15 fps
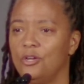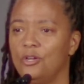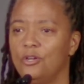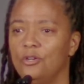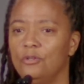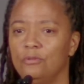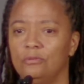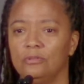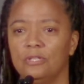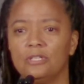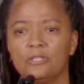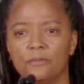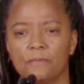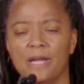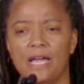who looked
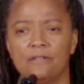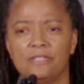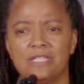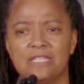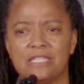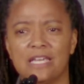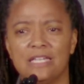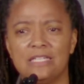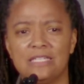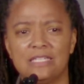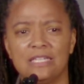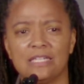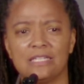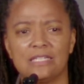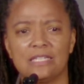around and said
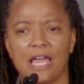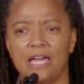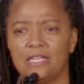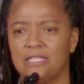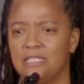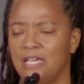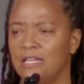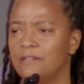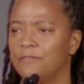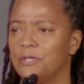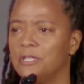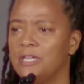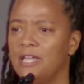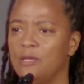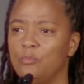6 out of 10 of our
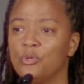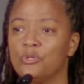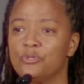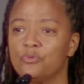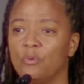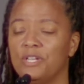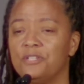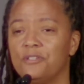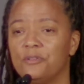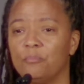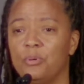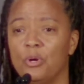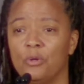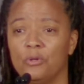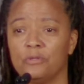neighbors went to the
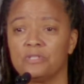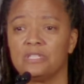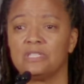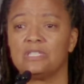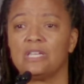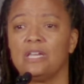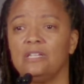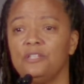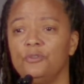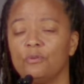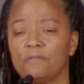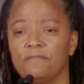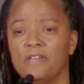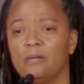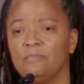polls and said, your
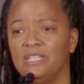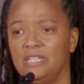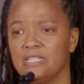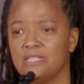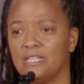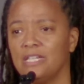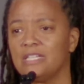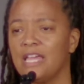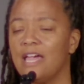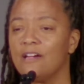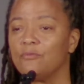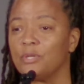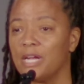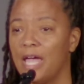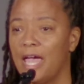family doesn't get to have
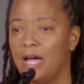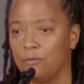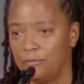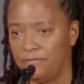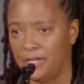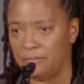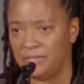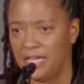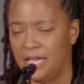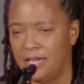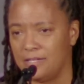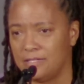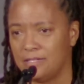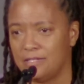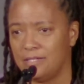what our family has.